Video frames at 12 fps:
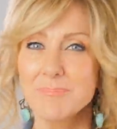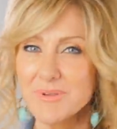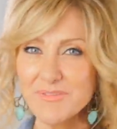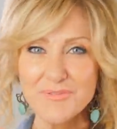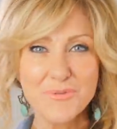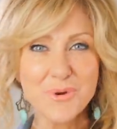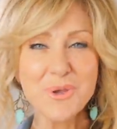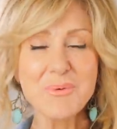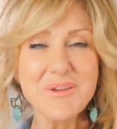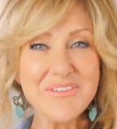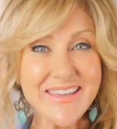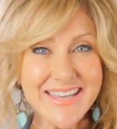before you
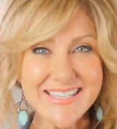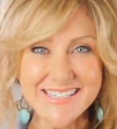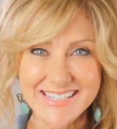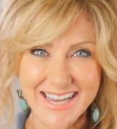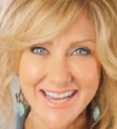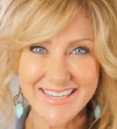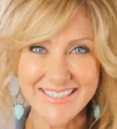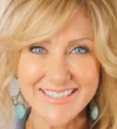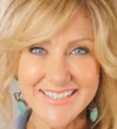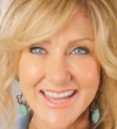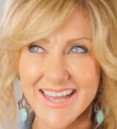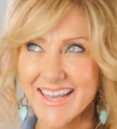even get started,